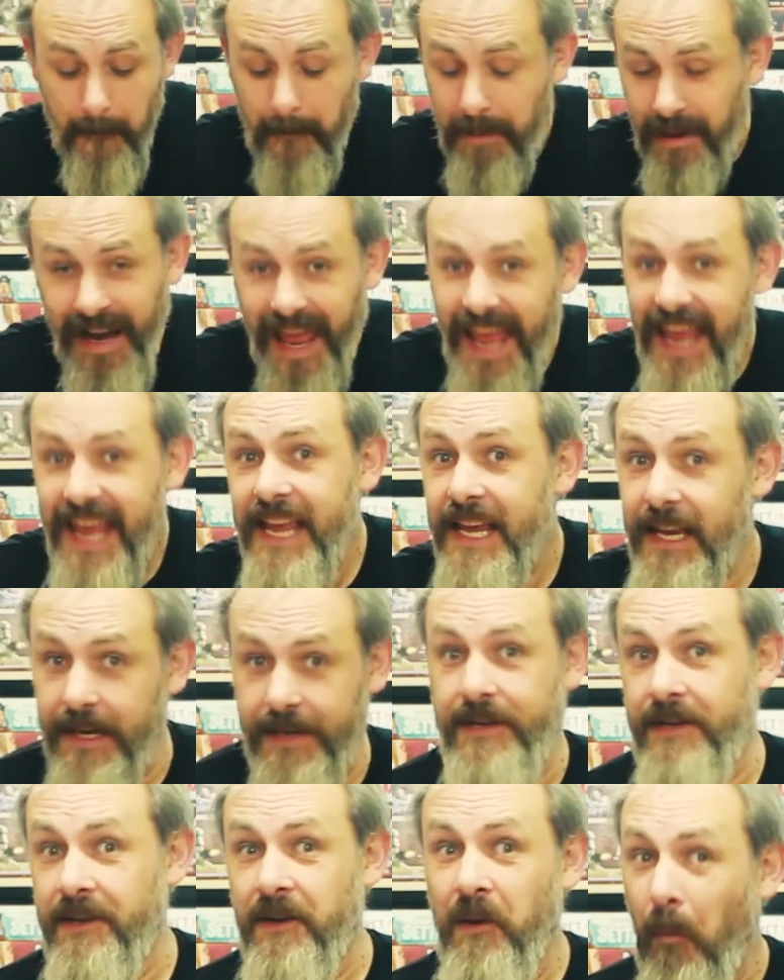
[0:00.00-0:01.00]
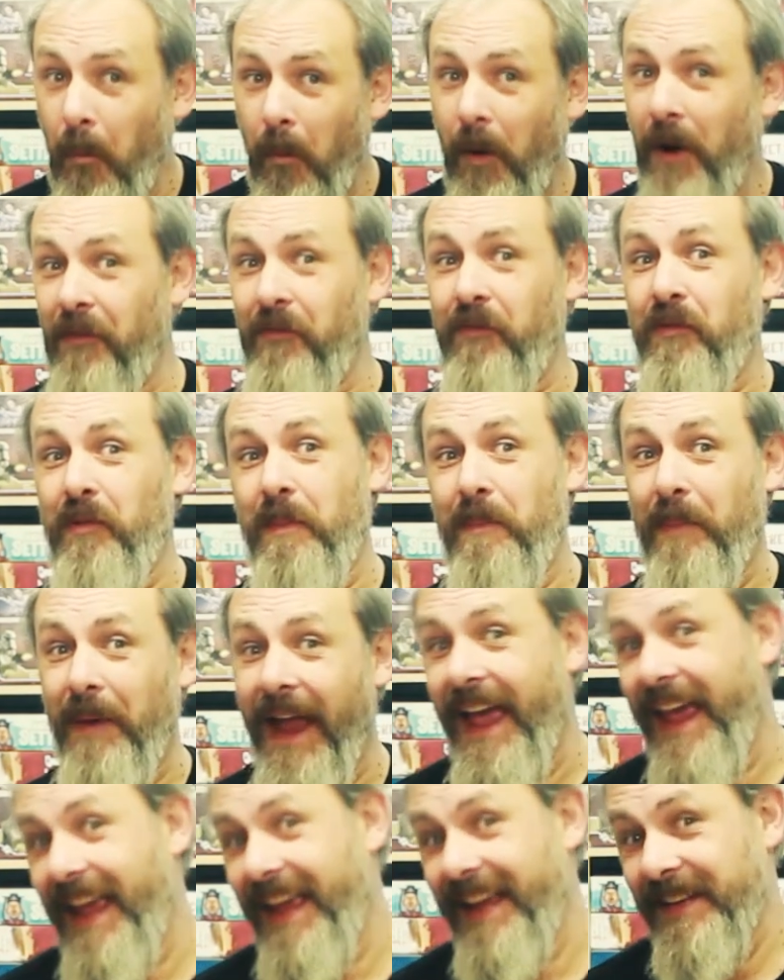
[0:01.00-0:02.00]
Played. What have we
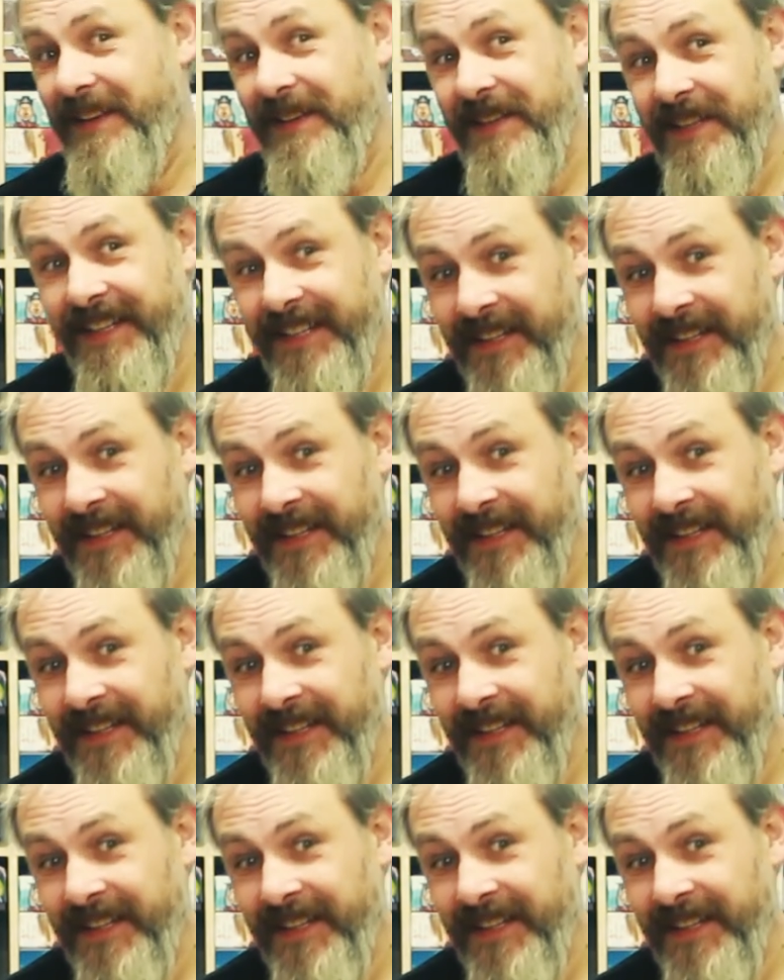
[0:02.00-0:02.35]
played?